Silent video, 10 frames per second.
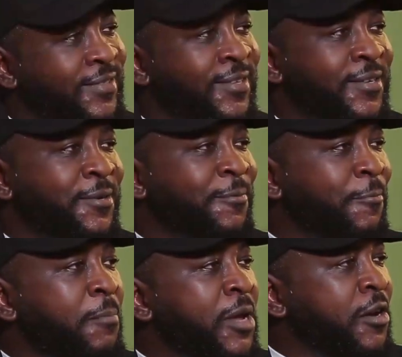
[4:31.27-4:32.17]
the
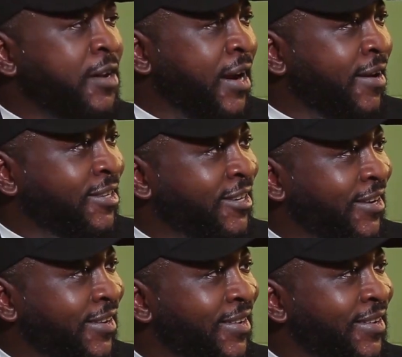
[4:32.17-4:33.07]
one million naira
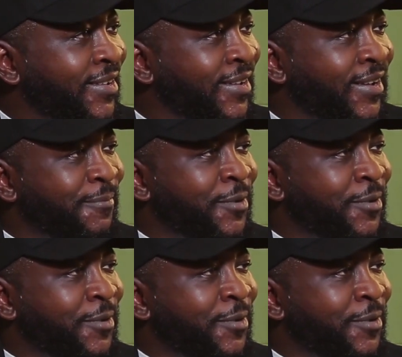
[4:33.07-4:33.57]
check. Mm.